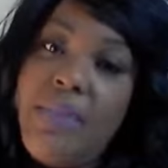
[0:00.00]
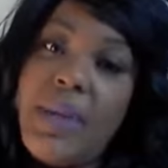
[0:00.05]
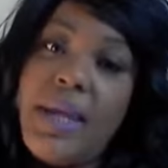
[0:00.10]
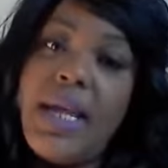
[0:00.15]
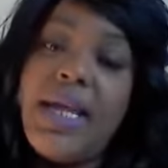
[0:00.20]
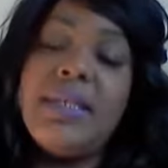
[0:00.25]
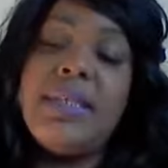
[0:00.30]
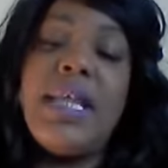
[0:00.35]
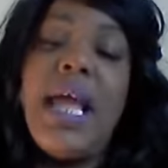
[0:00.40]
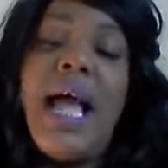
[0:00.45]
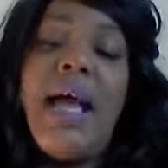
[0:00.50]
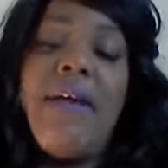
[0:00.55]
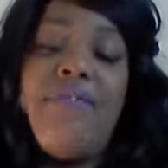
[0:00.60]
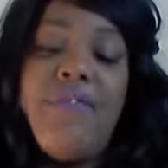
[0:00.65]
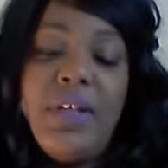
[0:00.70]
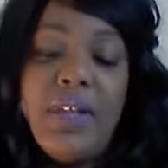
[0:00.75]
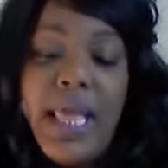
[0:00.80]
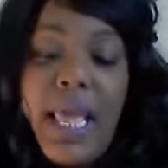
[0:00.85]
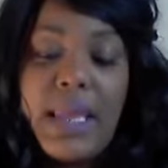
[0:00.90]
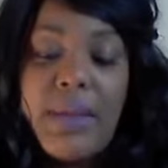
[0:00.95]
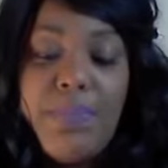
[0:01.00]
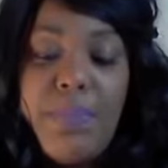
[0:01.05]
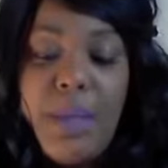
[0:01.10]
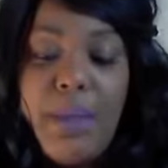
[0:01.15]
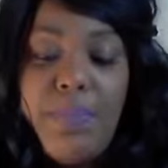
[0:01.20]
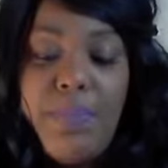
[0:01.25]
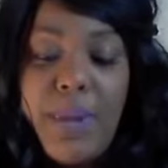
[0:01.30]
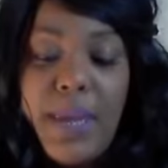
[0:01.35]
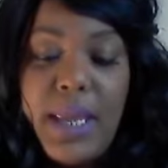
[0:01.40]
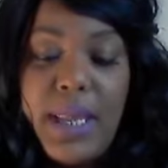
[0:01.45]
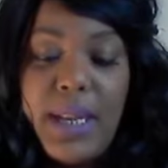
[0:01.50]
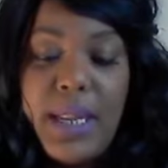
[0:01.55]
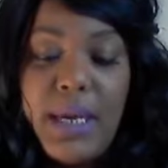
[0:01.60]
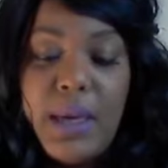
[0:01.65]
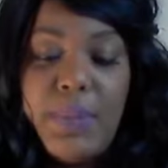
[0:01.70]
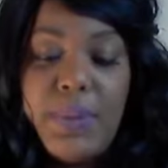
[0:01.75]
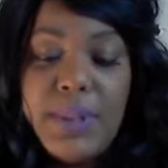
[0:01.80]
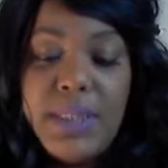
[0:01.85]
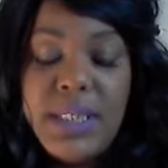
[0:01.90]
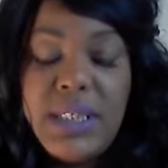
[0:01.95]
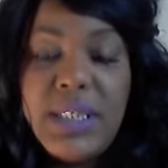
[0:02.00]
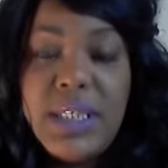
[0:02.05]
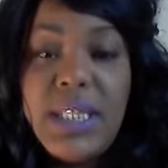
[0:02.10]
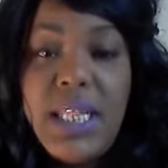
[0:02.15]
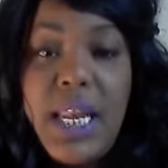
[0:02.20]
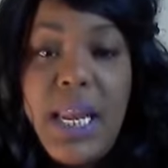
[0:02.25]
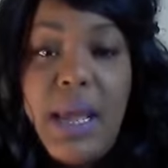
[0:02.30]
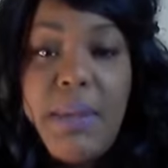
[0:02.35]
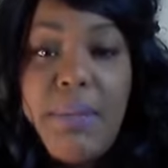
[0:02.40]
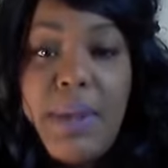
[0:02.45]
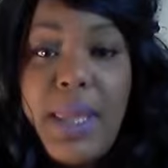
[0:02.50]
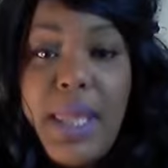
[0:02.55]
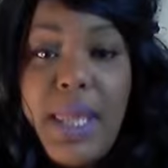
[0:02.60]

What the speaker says: because I feel like me being in a position that I'm